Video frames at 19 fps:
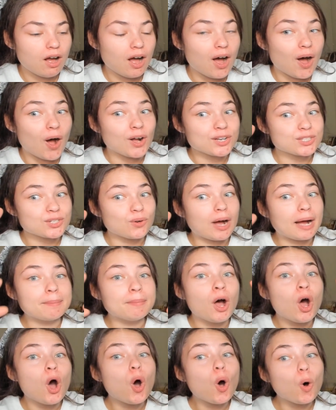Also, I'm
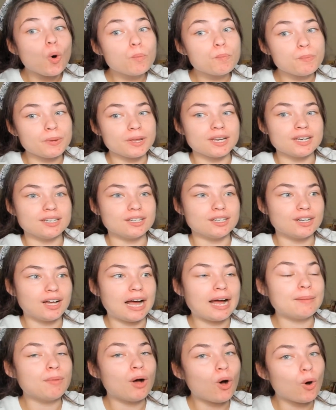hoping
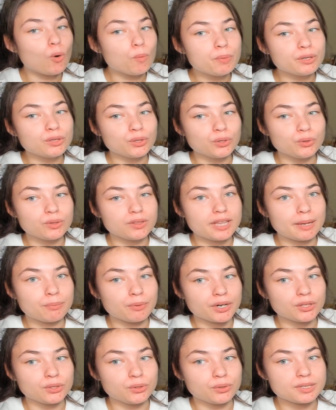I'm hoping Luke they
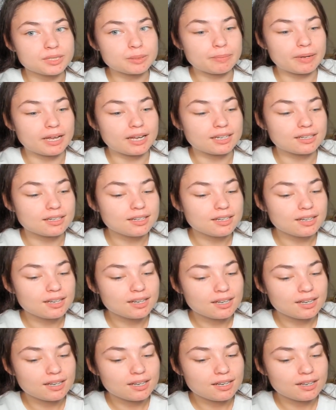bring Lucas back
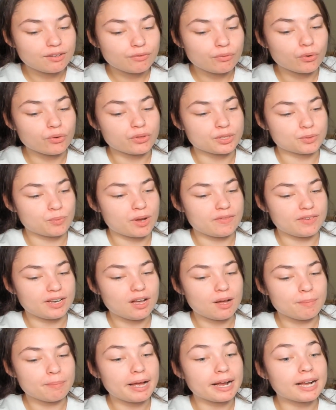for this WayV
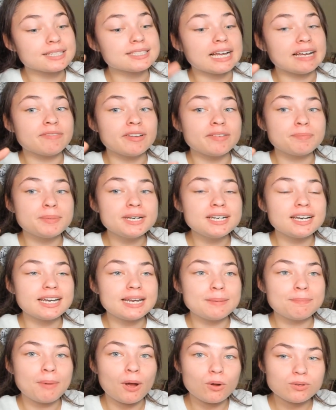comeback because I've been
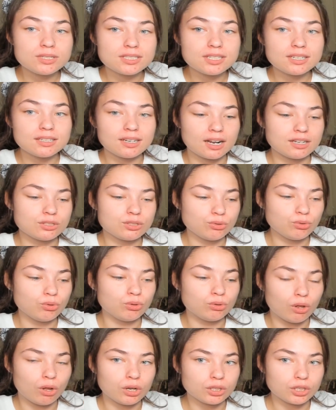he posted not too
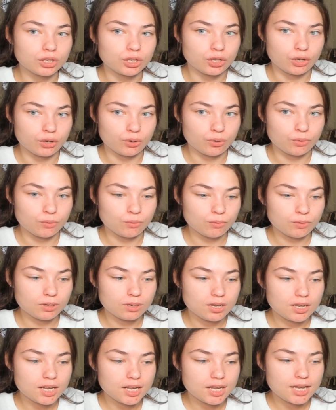long ago.
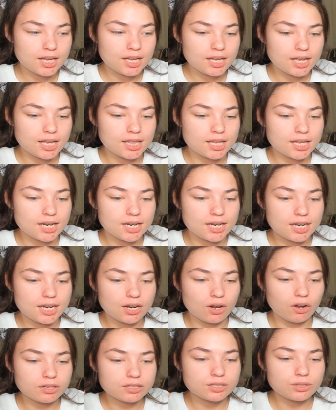And then he
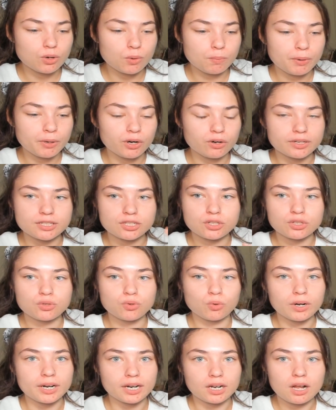also put on his
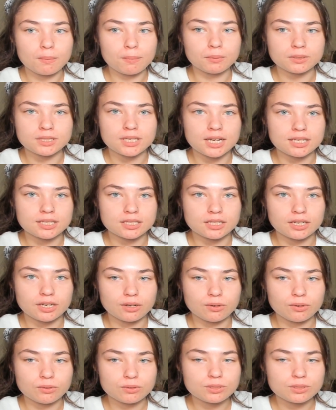story a couple days ago.